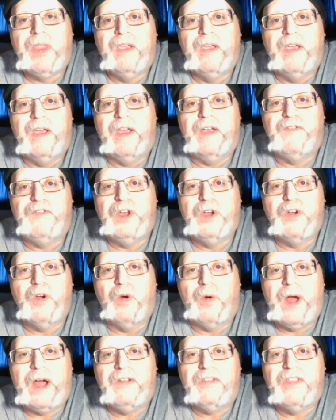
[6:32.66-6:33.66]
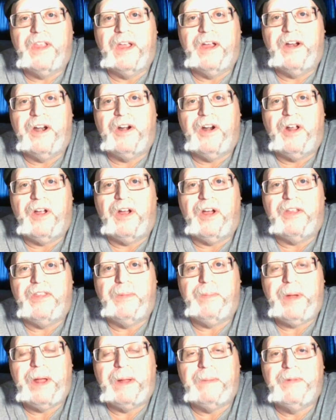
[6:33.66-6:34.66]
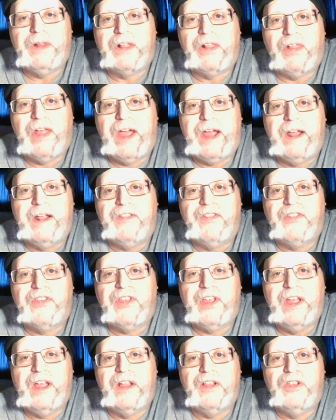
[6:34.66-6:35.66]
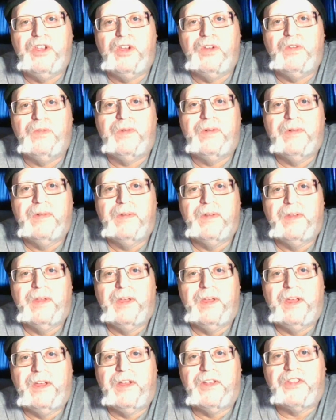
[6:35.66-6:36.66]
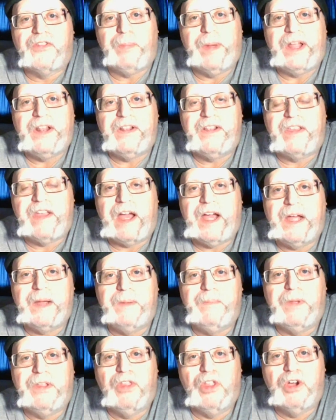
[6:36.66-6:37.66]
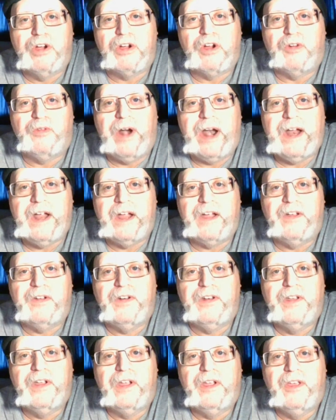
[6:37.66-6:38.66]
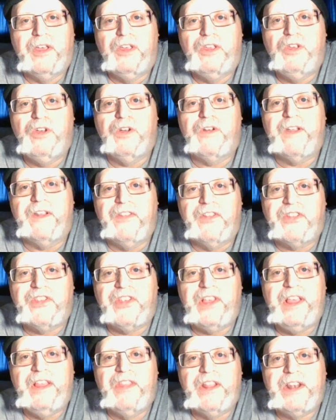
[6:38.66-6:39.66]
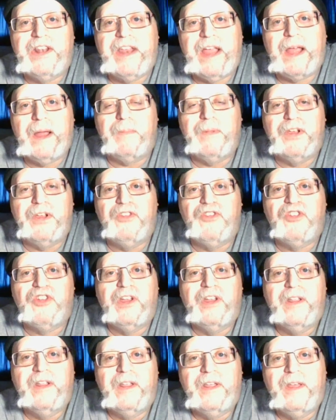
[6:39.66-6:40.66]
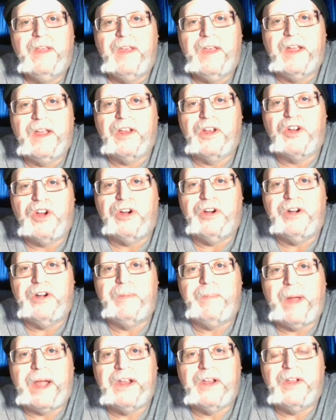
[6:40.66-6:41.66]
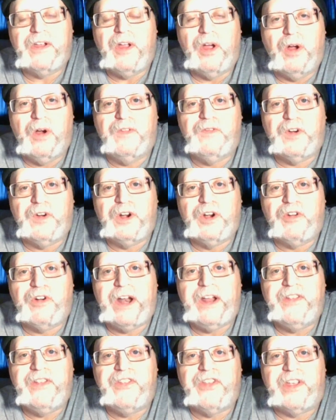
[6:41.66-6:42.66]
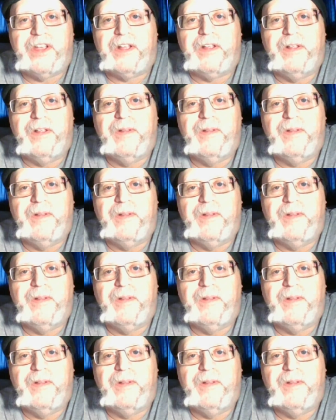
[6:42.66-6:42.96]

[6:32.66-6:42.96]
if you go out there on the public lands and you spend time and look around, you can see the damage incurred by overgrazing.